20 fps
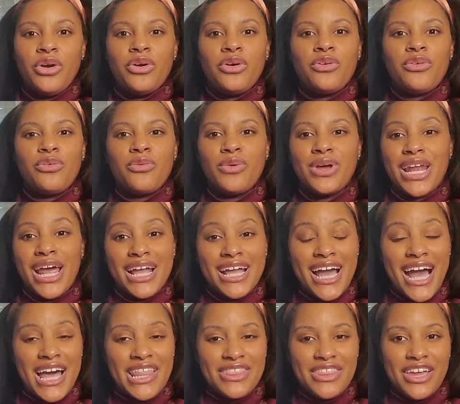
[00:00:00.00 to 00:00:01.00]
When I
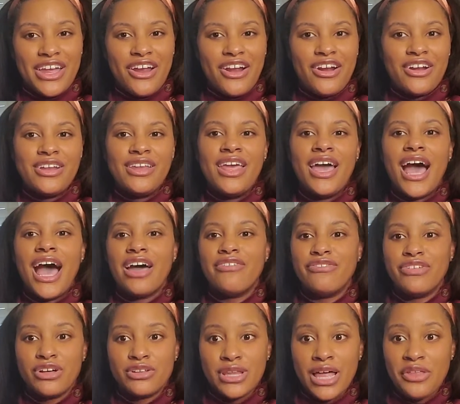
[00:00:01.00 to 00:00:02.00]
got there, I
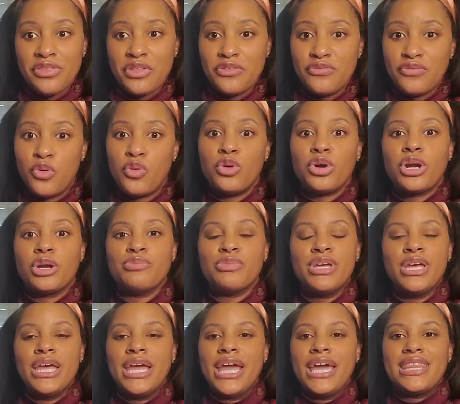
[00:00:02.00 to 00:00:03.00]
filled out the form
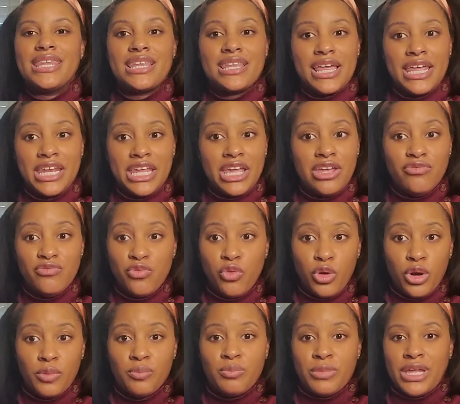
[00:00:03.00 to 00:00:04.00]
and the lady
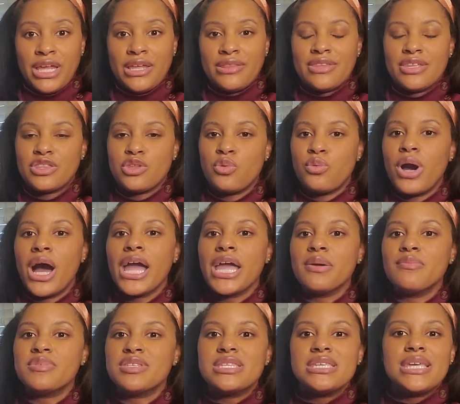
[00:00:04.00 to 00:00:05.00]
informed me that the
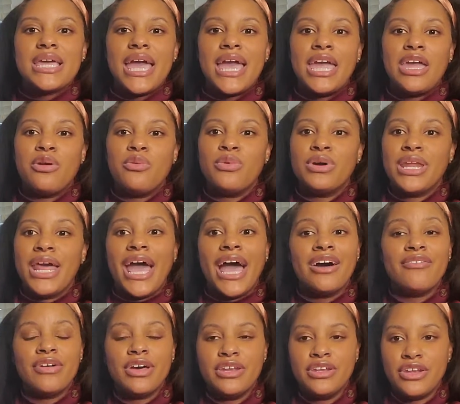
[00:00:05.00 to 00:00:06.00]
YMCA would have
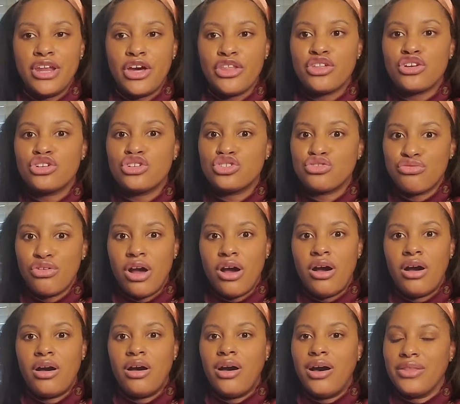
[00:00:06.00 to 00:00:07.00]
another
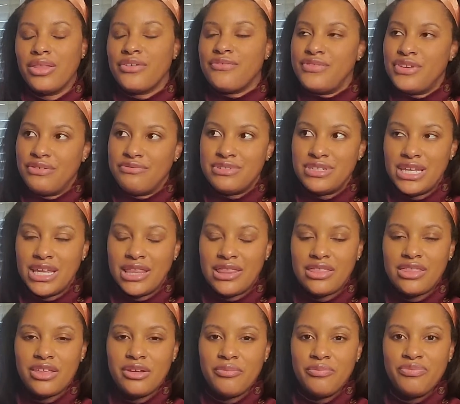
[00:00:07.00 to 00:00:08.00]
draw on the 15th.
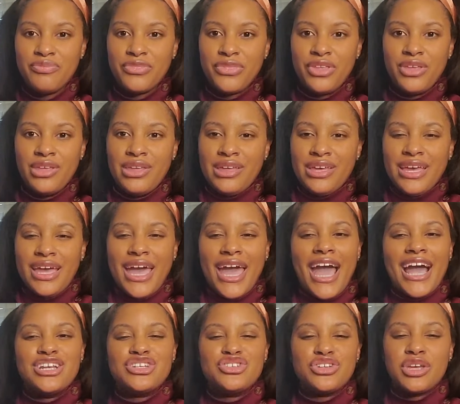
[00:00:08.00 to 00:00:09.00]

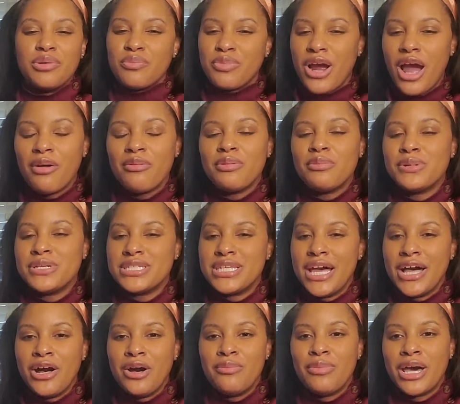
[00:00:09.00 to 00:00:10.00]
As you can probably
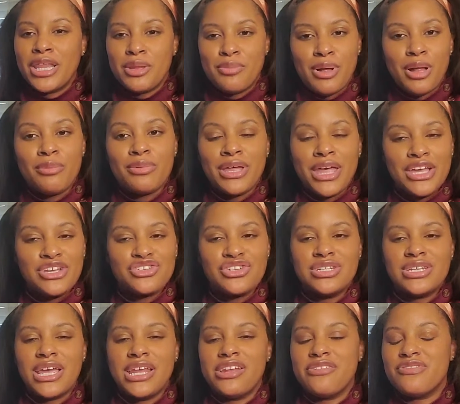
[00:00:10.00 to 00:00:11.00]
tell by the publication
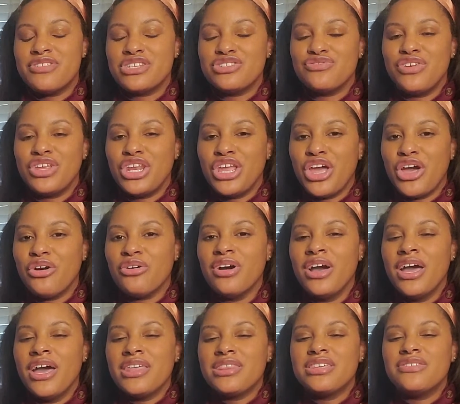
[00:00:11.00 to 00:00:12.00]
date of this video,
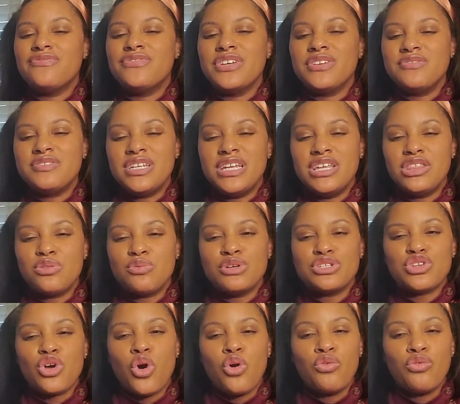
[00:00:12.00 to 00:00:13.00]
the 15th was
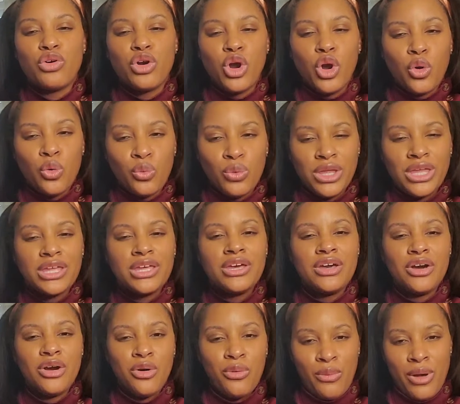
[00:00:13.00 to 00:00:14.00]
over a week
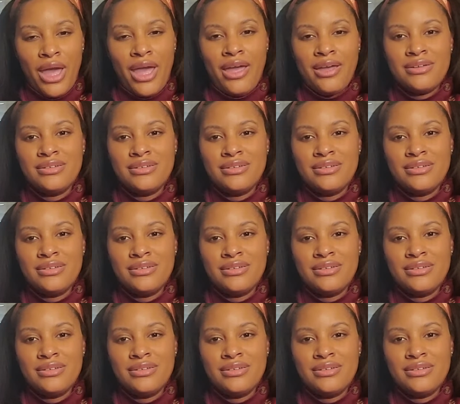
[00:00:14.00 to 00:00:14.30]
away.